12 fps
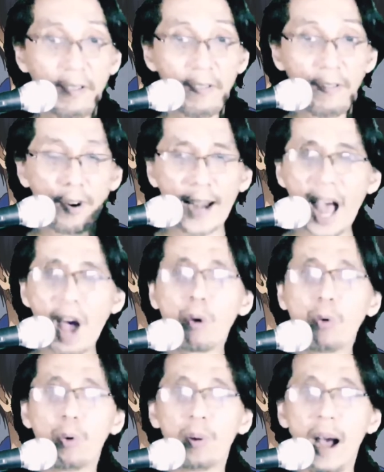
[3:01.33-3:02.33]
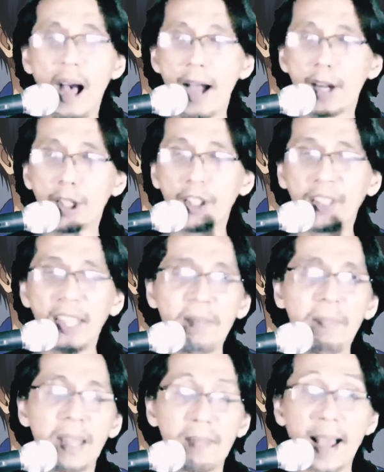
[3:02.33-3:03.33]
For now, I'm gonna
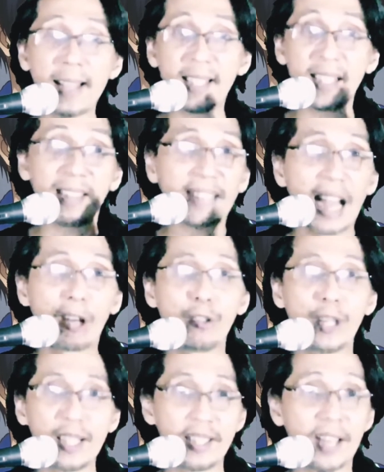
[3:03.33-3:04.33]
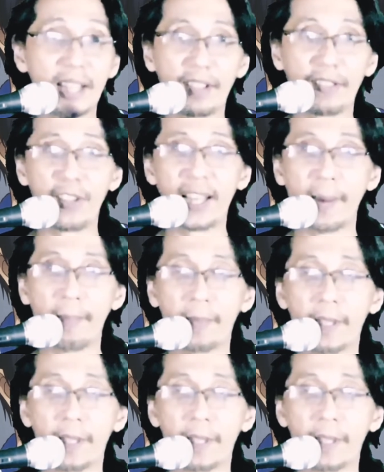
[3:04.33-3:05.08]
deem him as an antagonist, not a villain.